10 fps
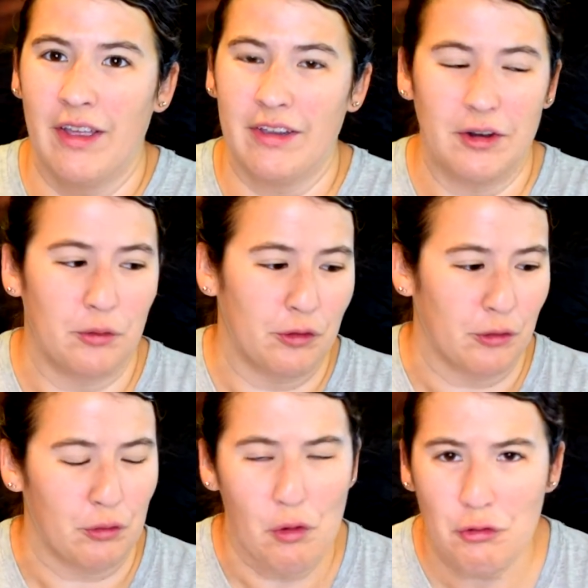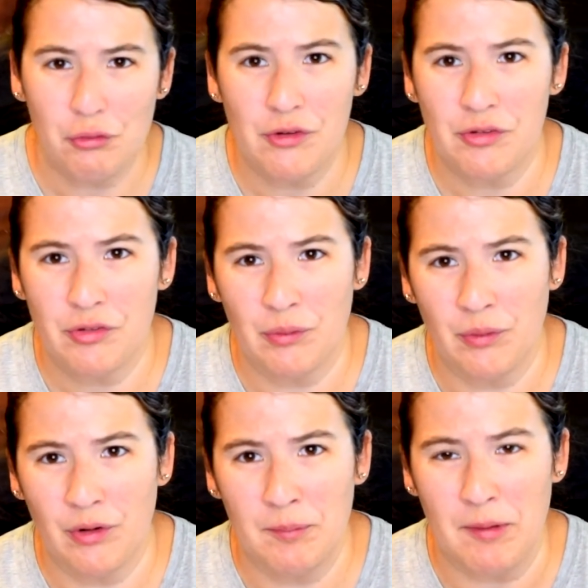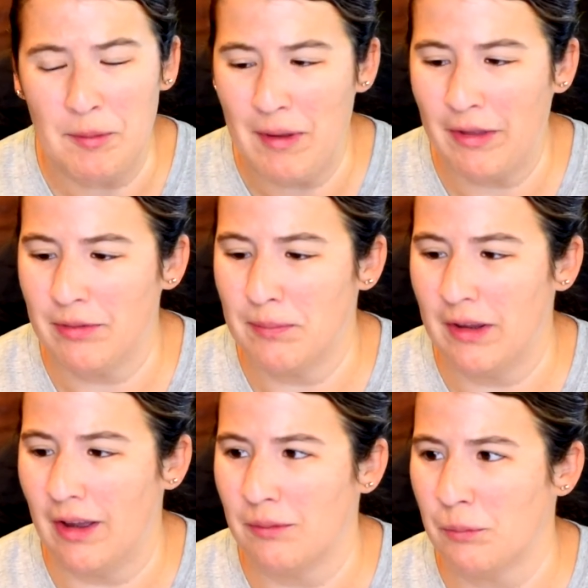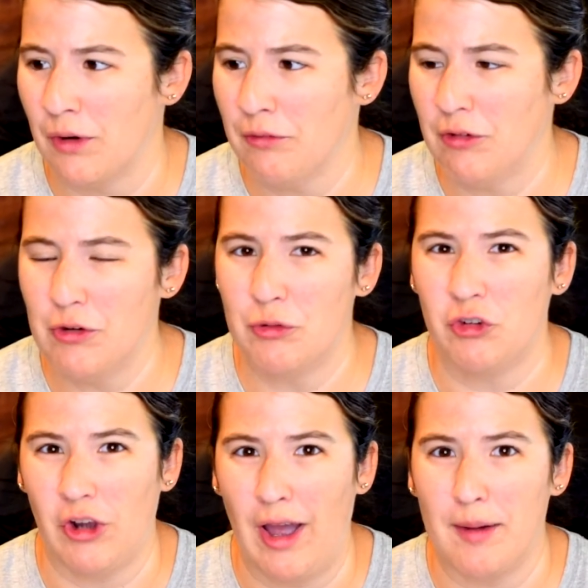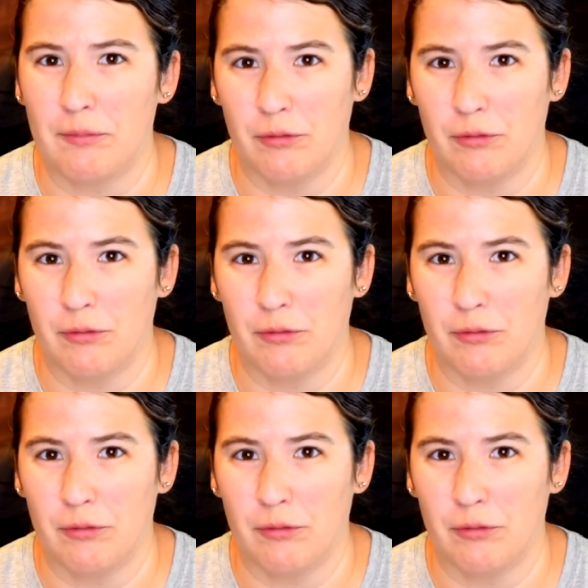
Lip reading: You know, your grocery store, Bed Bath & Beyond, wherever you shop,